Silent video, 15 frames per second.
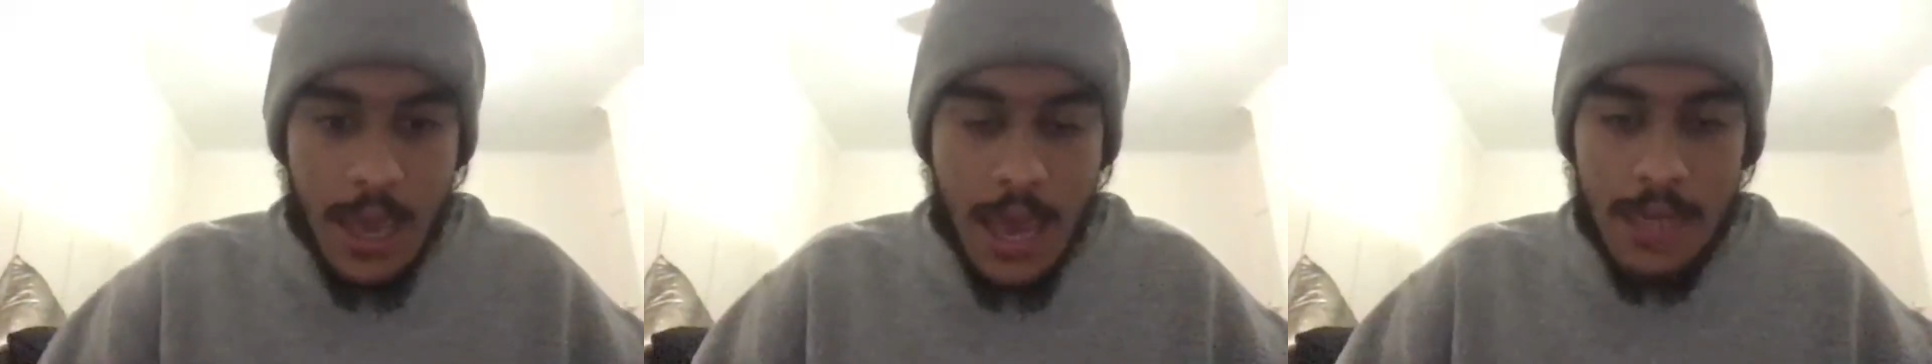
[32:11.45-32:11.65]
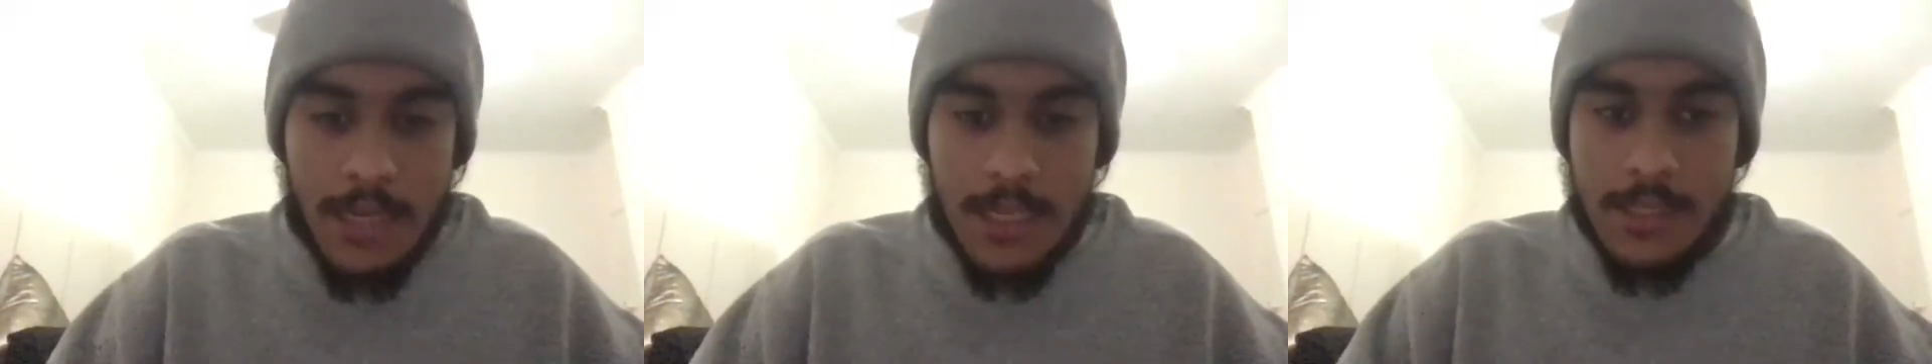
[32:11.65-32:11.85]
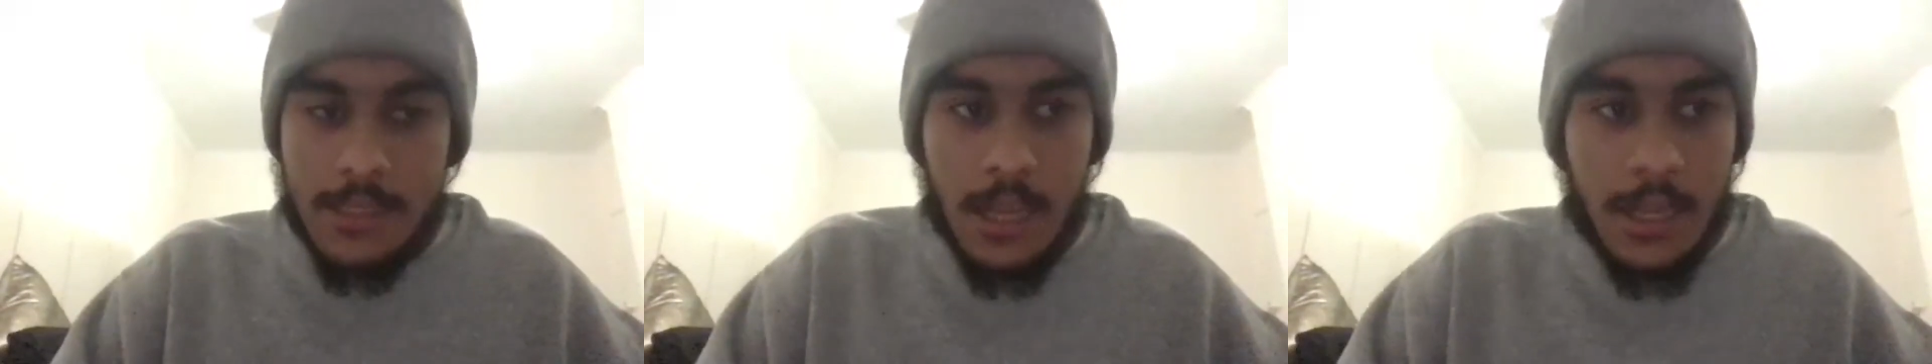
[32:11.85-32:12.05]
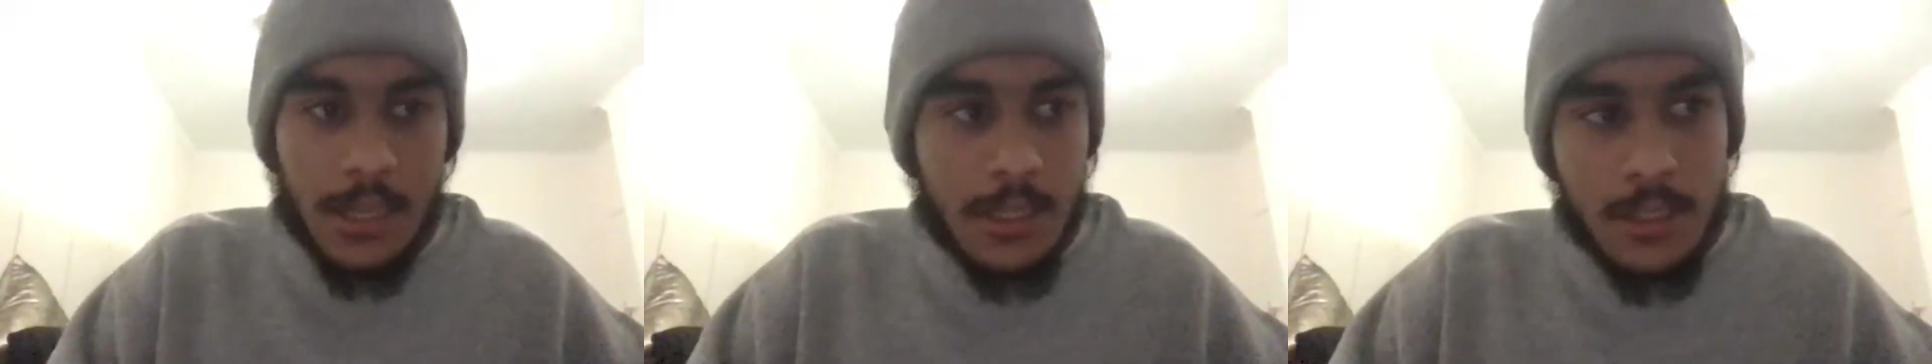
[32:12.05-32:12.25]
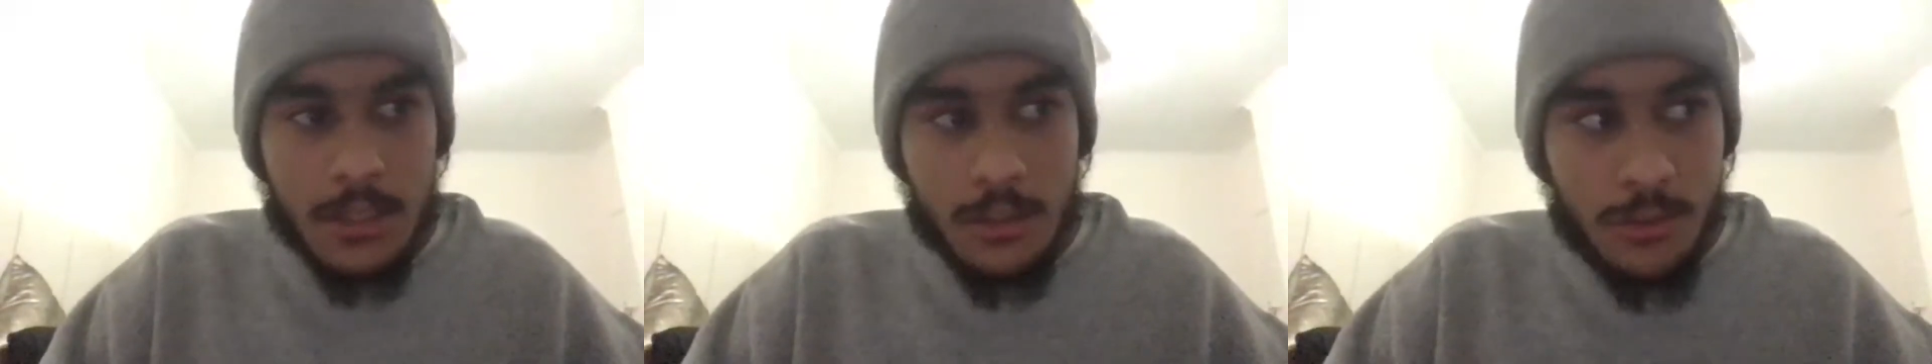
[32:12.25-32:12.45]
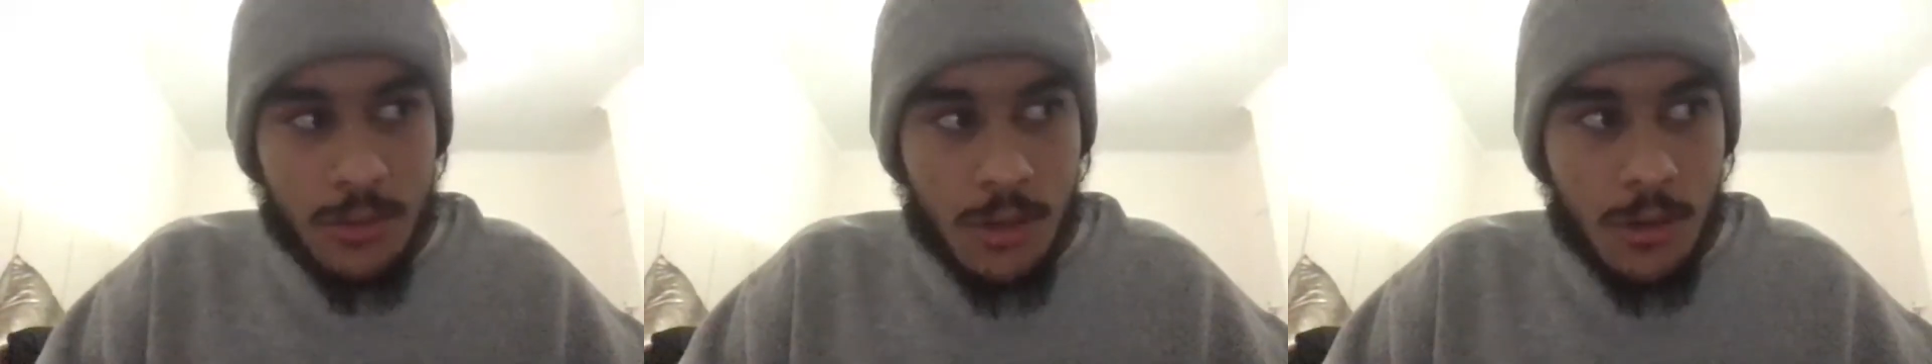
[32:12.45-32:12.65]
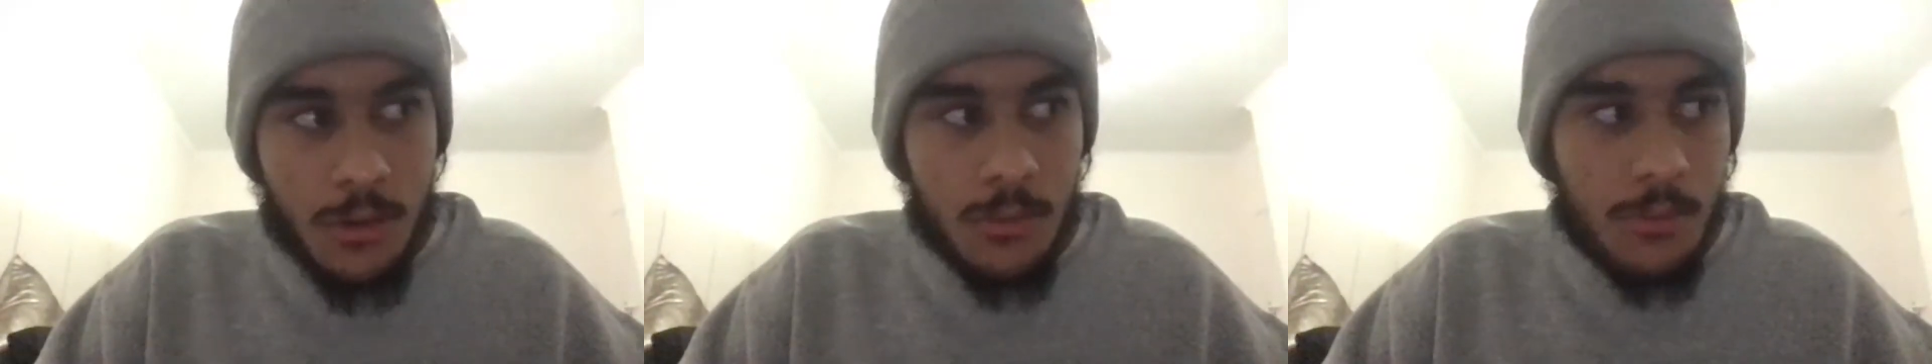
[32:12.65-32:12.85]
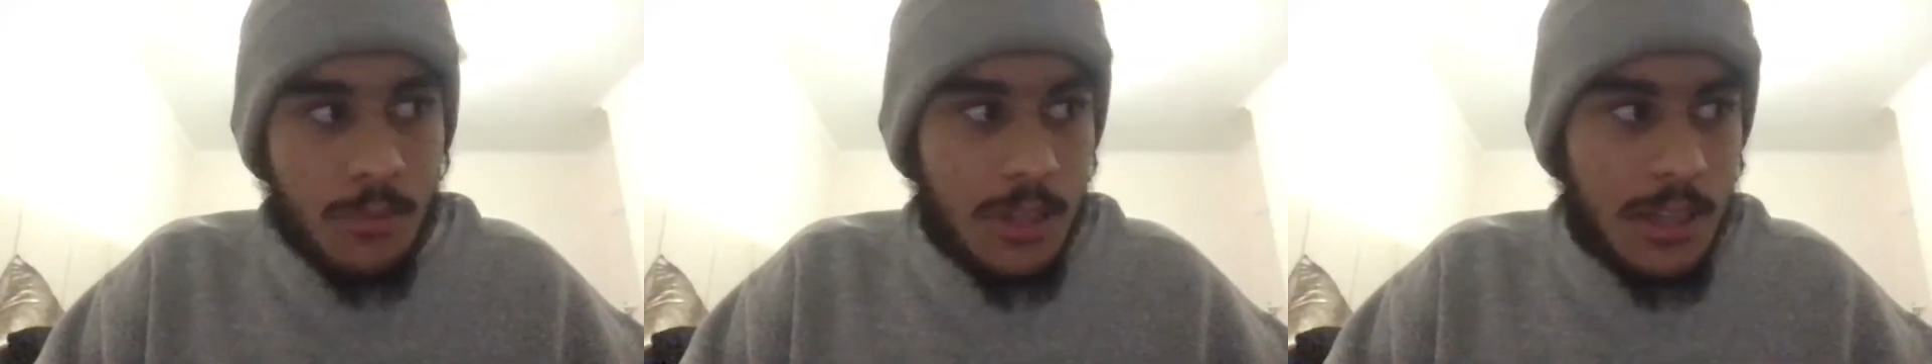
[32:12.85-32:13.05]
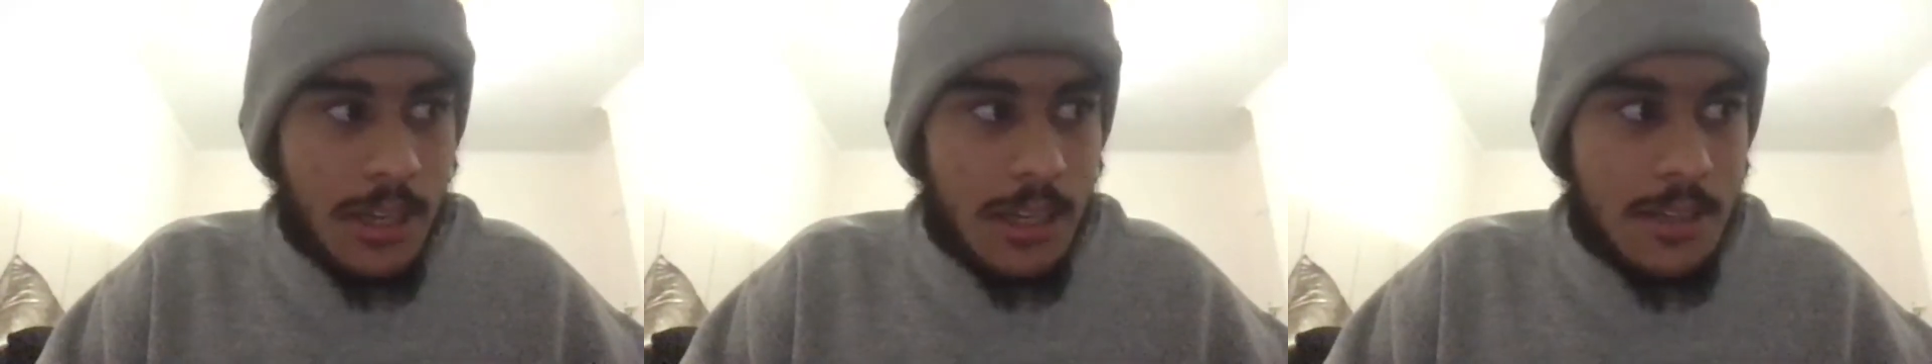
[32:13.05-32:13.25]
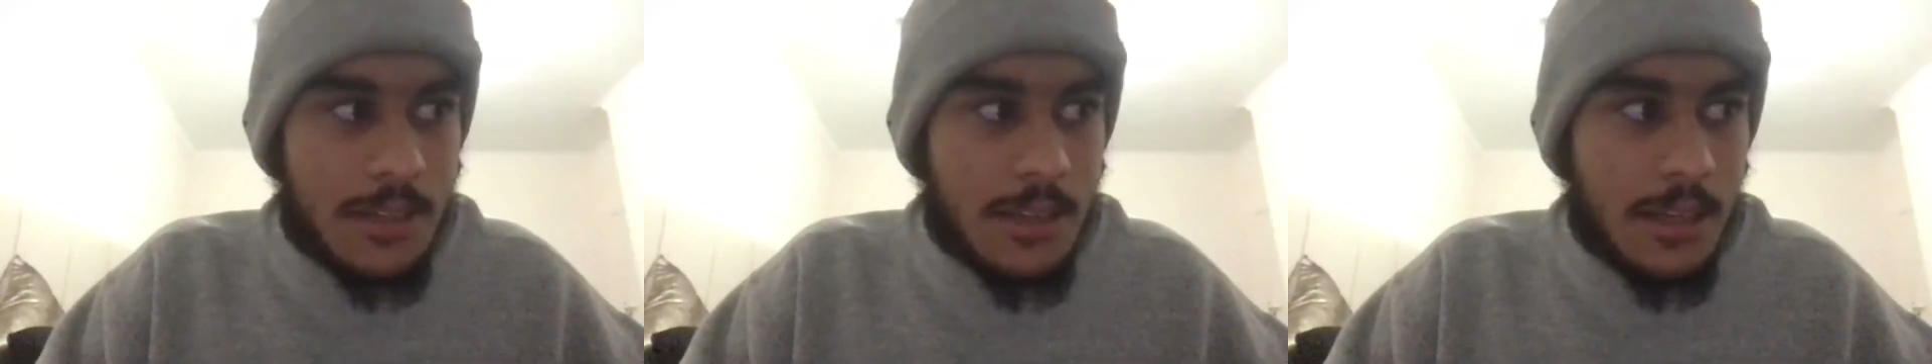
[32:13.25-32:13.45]
and it's like the
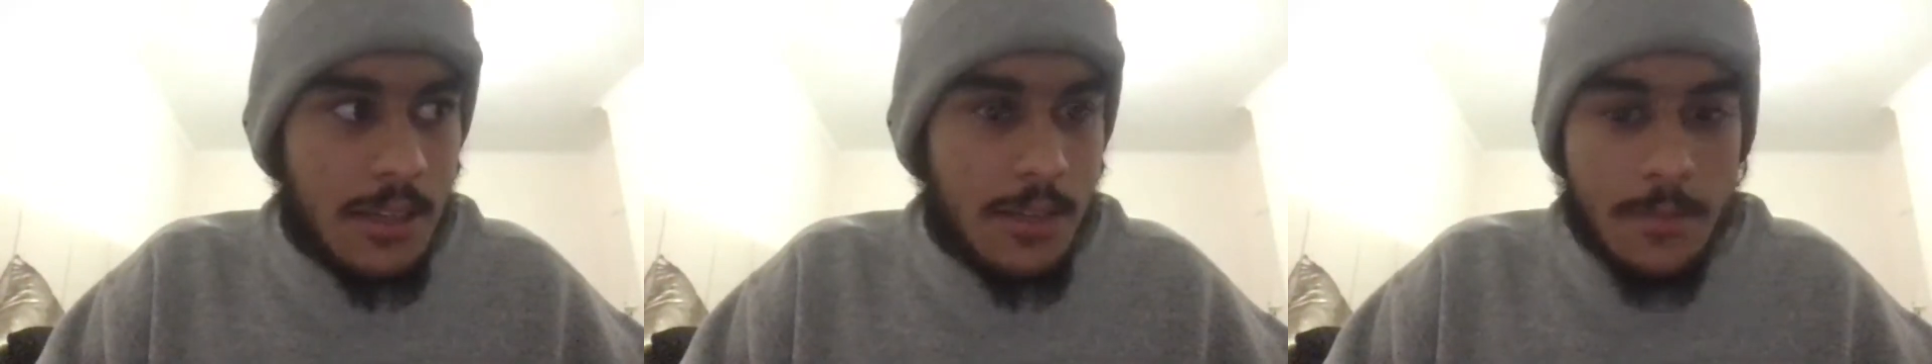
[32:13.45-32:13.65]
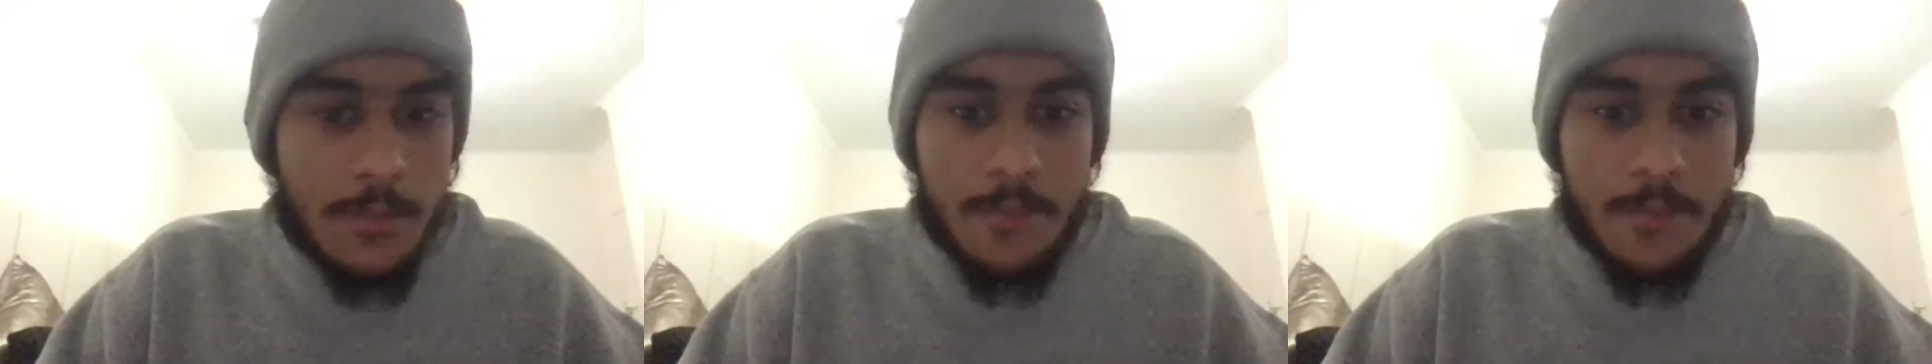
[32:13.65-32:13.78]
guy said,